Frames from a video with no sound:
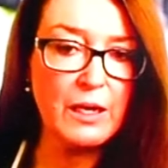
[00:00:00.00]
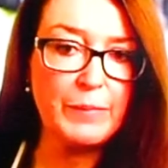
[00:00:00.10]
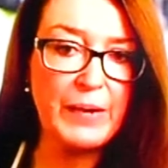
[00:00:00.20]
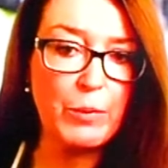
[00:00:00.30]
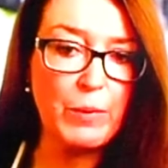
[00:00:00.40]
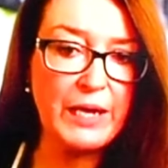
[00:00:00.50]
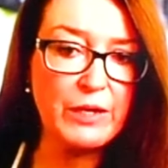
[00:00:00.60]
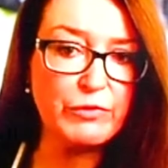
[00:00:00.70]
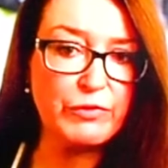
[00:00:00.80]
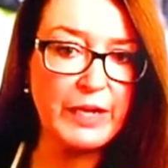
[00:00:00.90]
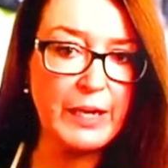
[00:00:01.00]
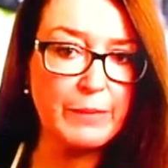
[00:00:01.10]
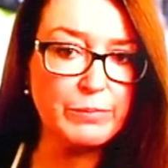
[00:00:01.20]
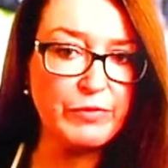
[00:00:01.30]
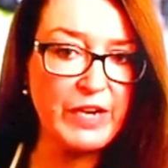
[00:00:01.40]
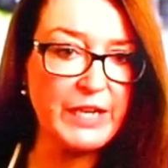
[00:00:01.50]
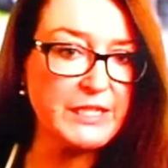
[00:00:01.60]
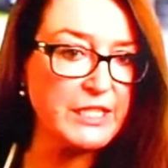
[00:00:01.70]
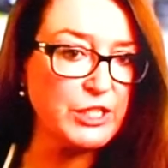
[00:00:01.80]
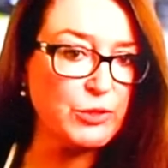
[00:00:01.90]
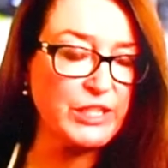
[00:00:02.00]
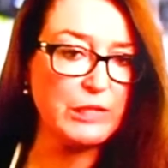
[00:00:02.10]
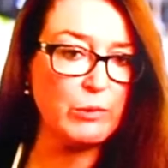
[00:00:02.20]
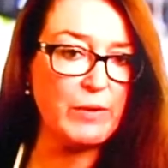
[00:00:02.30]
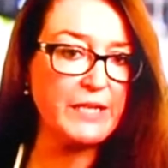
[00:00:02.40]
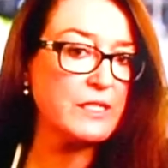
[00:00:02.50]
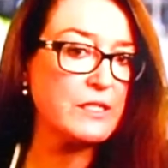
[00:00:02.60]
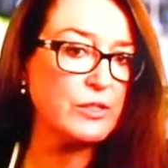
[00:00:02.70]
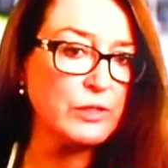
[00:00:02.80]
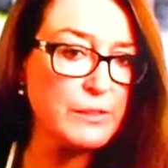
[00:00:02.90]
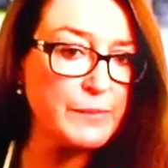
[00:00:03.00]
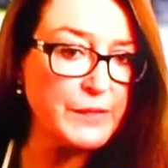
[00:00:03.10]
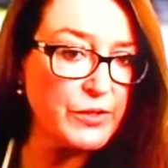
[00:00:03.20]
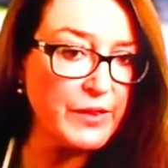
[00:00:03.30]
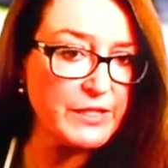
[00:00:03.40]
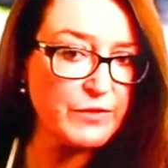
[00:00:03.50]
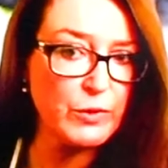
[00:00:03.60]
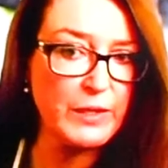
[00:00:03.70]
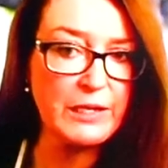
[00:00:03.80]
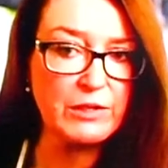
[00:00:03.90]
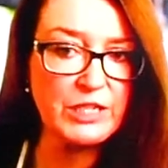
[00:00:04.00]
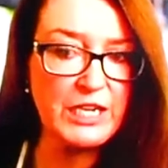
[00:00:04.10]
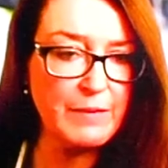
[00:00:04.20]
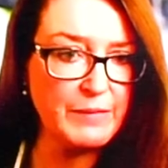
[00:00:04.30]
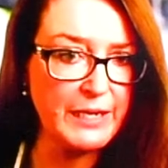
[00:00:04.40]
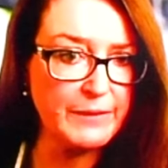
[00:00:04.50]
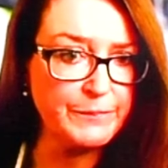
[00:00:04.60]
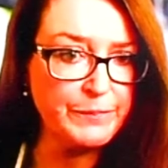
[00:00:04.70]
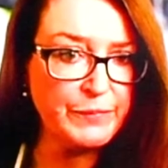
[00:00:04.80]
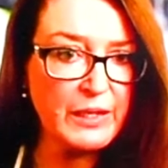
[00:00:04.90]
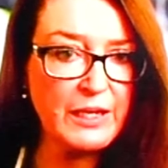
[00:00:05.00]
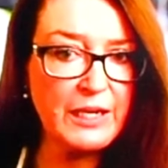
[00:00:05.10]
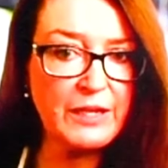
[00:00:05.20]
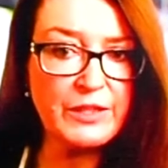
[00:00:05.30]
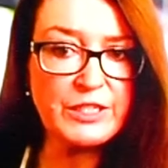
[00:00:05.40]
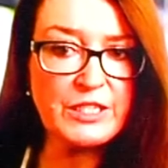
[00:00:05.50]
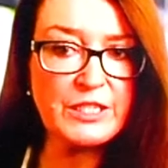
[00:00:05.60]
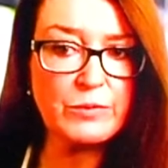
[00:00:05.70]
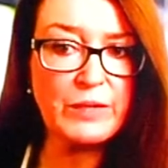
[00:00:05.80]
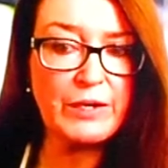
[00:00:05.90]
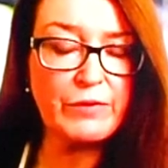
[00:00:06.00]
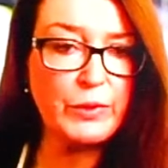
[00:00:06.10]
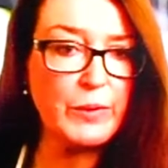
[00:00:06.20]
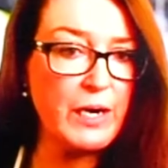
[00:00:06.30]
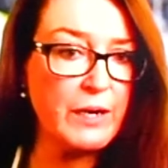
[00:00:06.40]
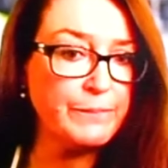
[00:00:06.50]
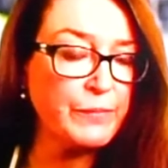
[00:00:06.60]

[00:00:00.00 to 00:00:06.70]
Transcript: by way of providing situational awareness, Google has been doing this for quite a long time now, in that wherever you are,